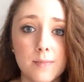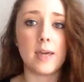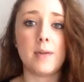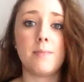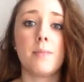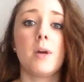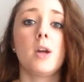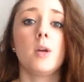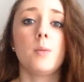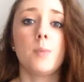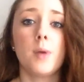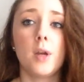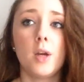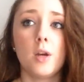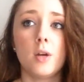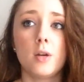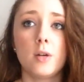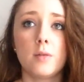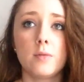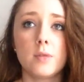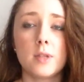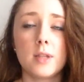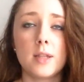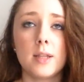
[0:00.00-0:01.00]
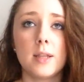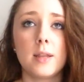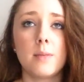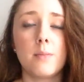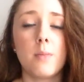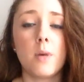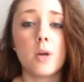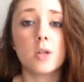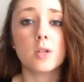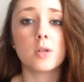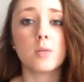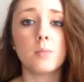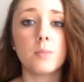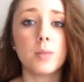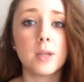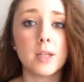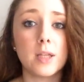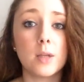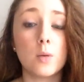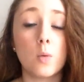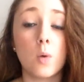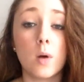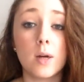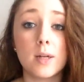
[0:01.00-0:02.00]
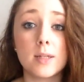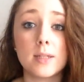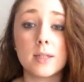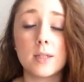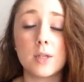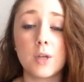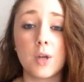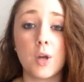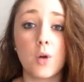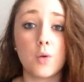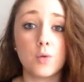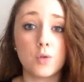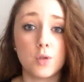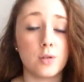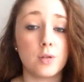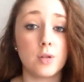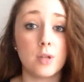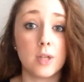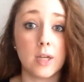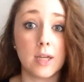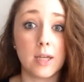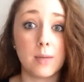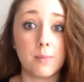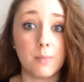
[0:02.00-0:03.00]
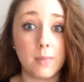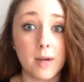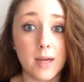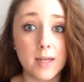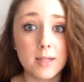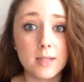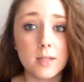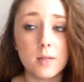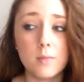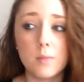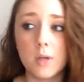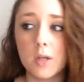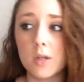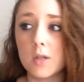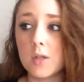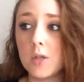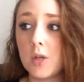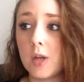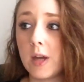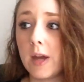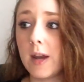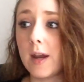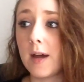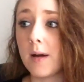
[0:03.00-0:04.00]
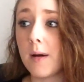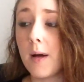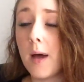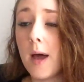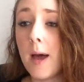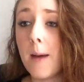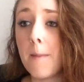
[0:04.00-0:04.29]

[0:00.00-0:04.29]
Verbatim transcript: In my opinion, obviously the most complete one is to go to the Gymnasium because you get a